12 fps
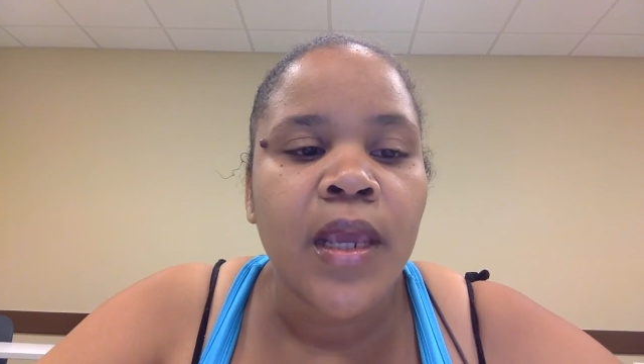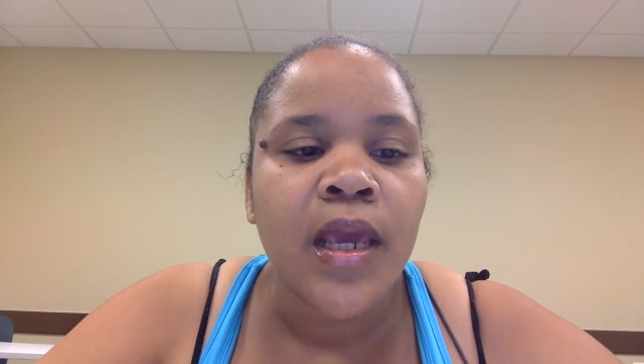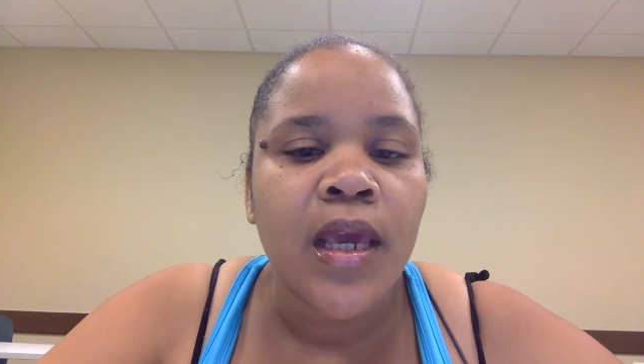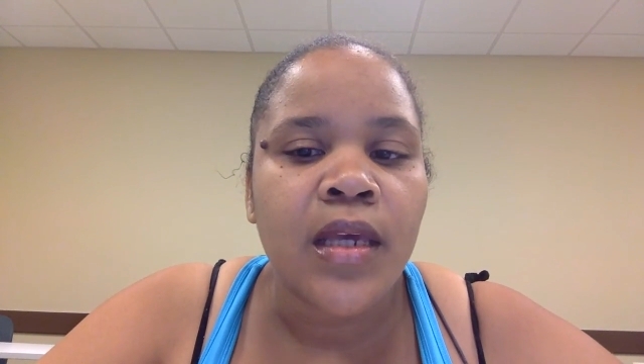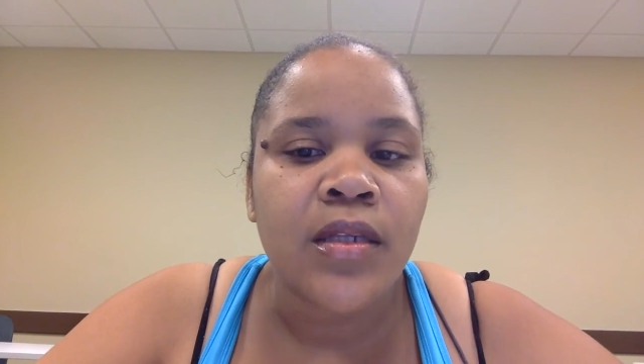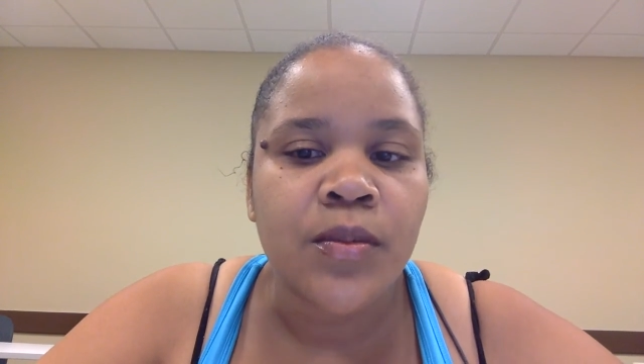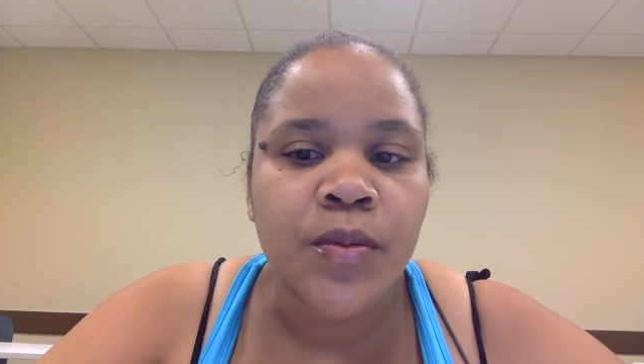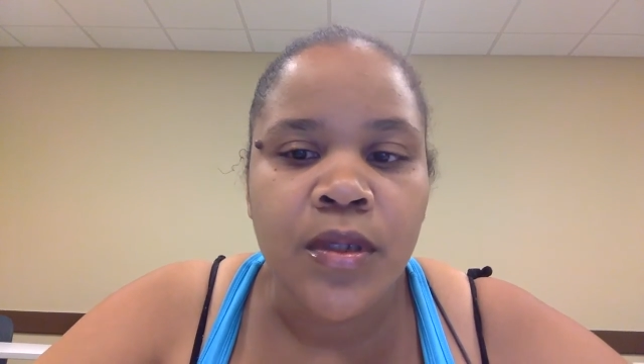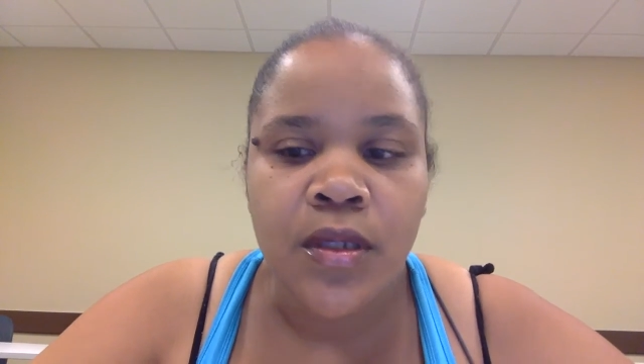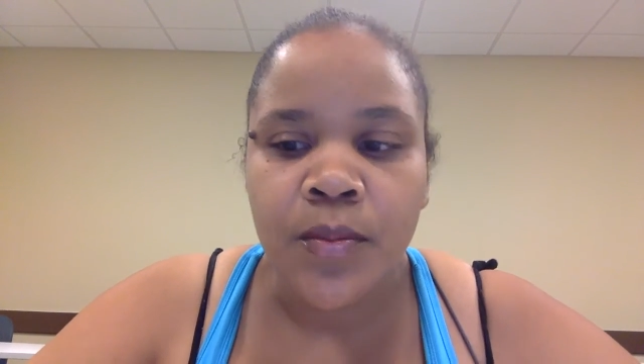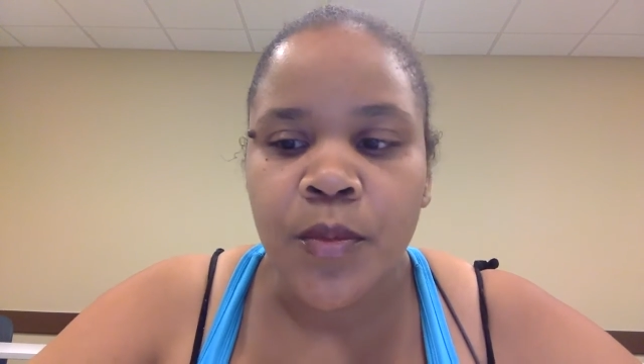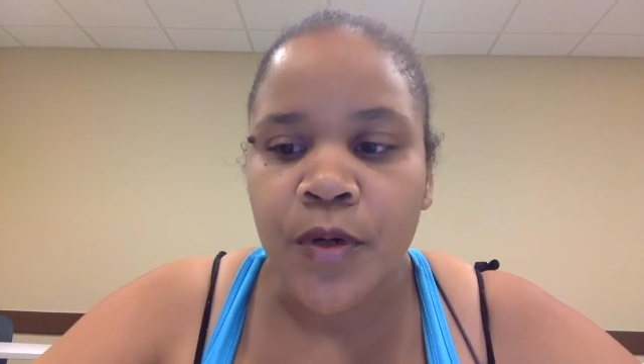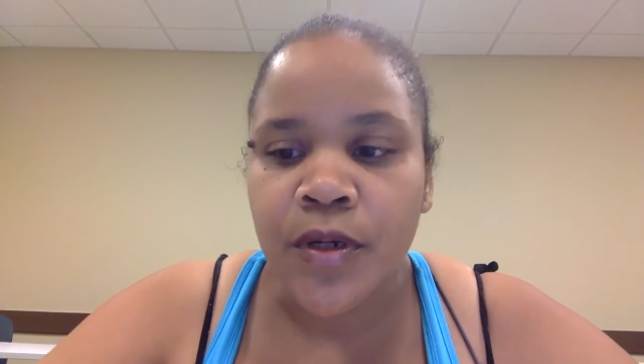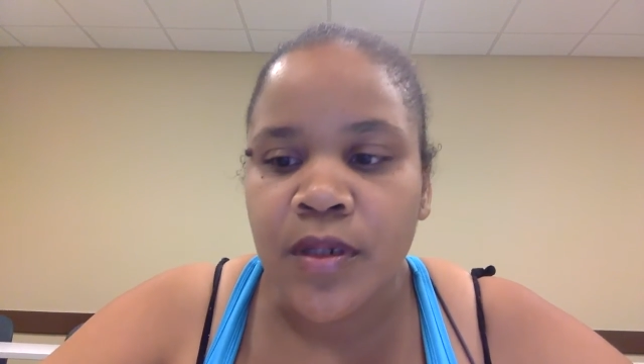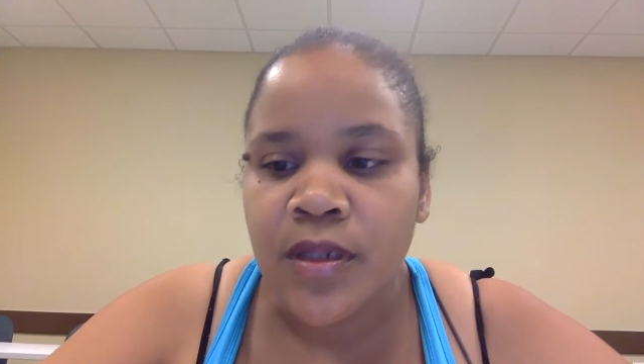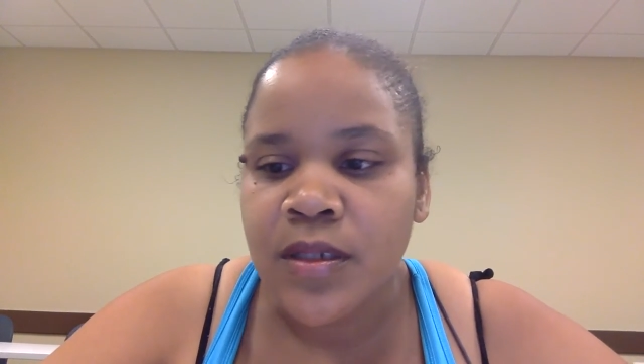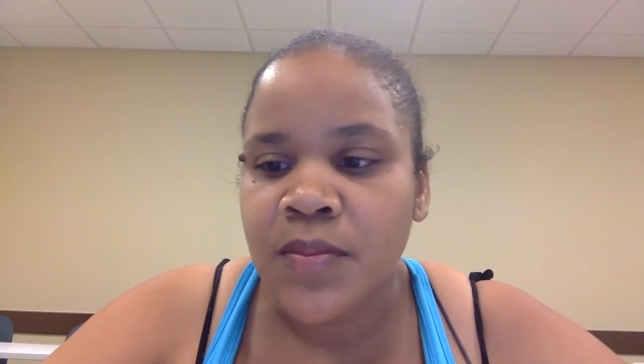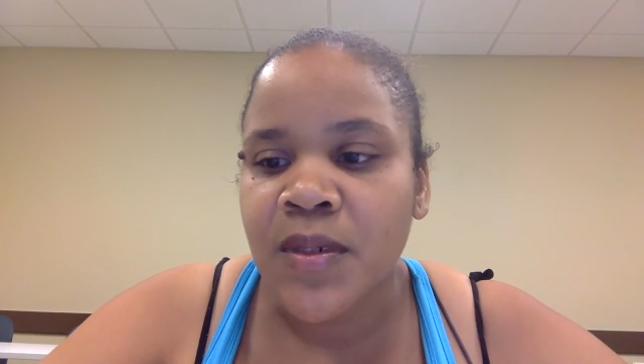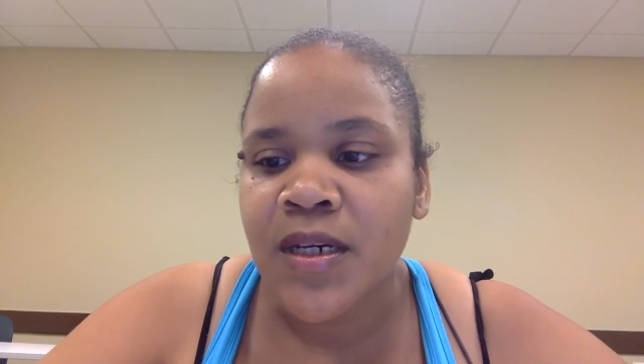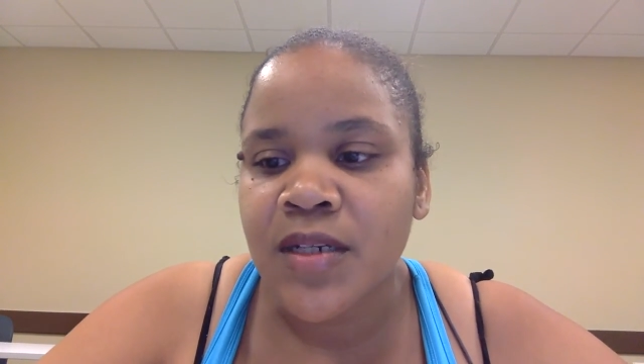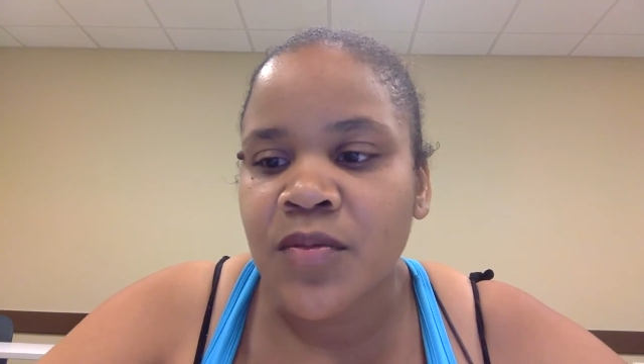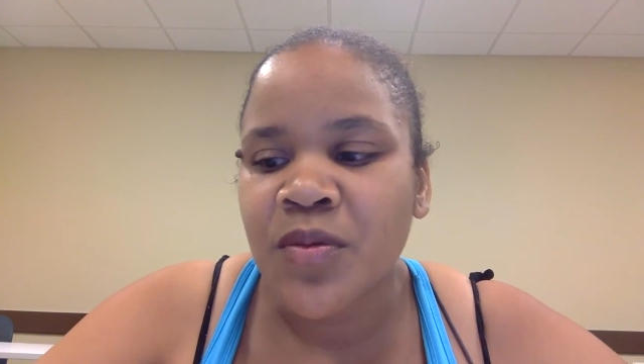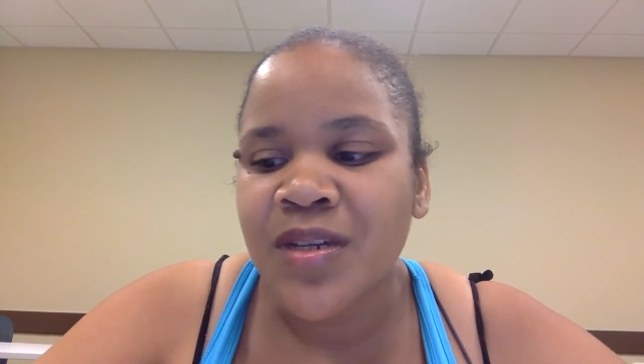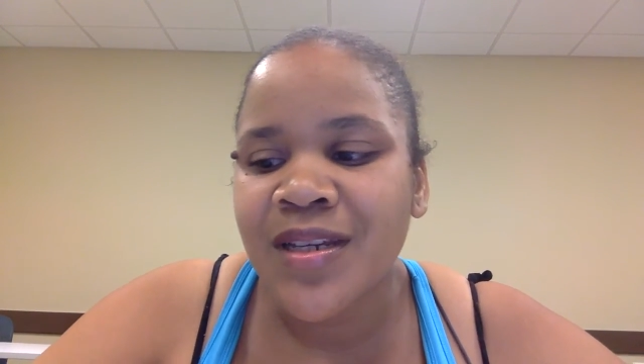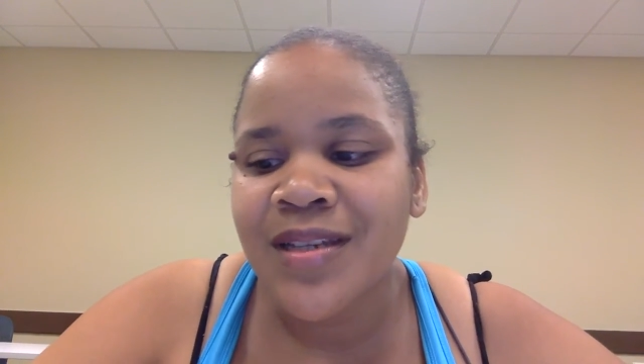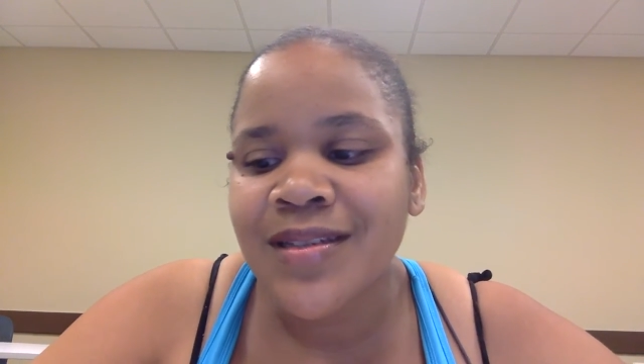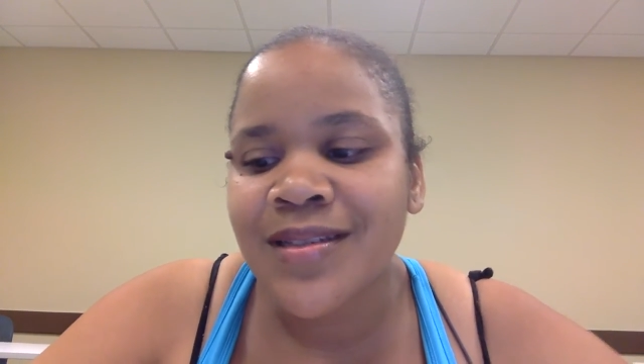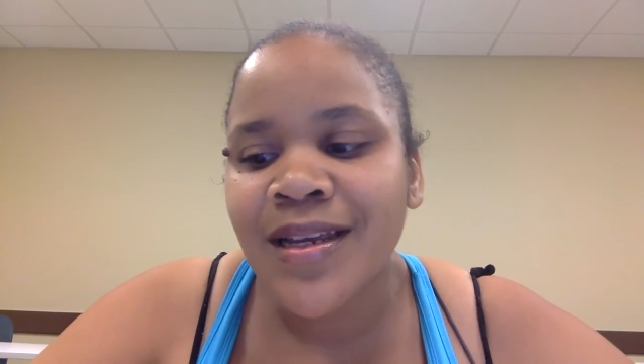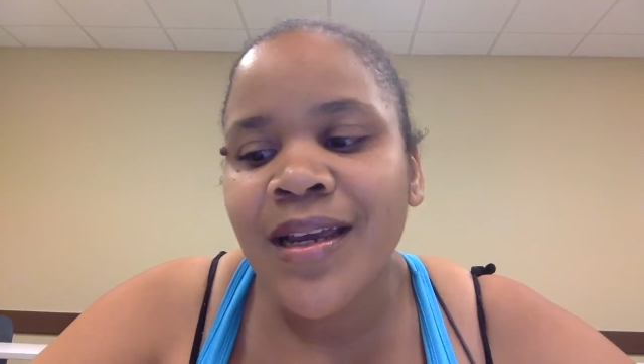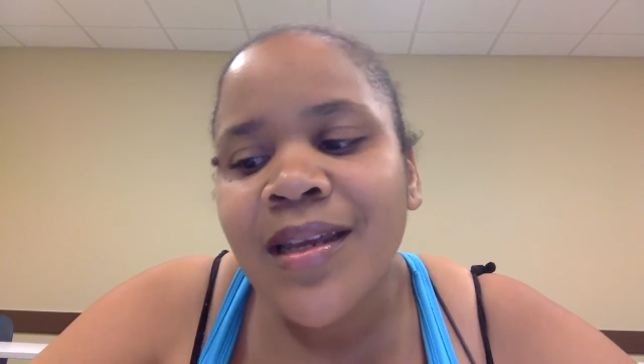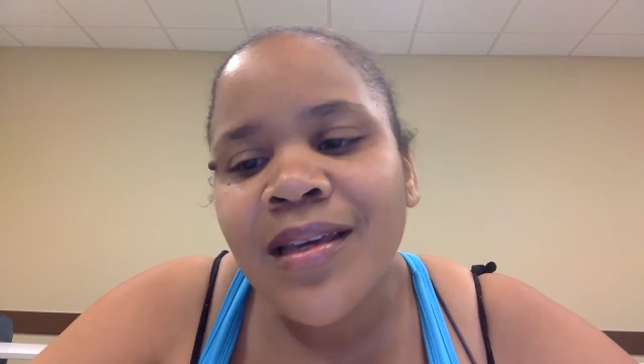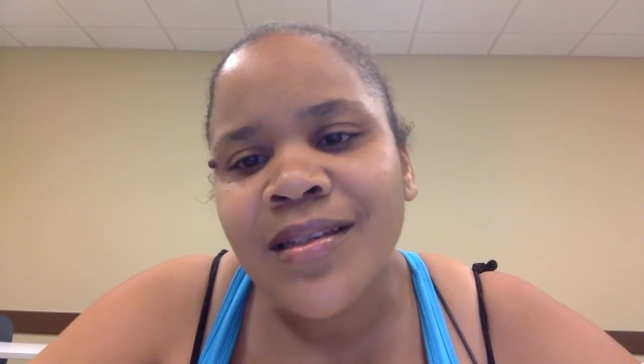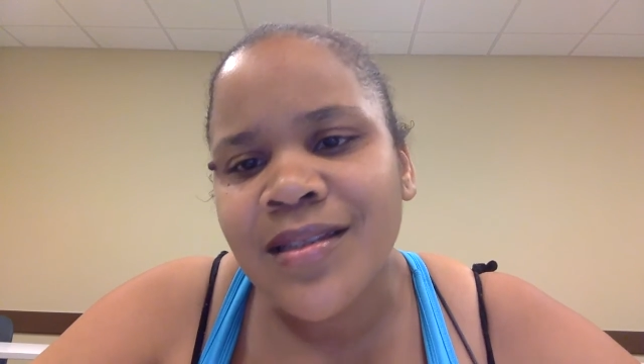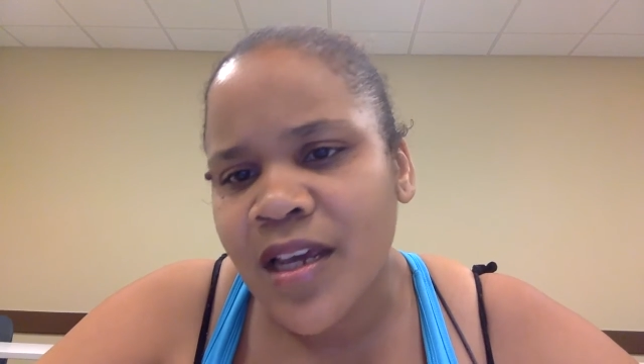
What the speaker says: is really important. Is because what he's stating is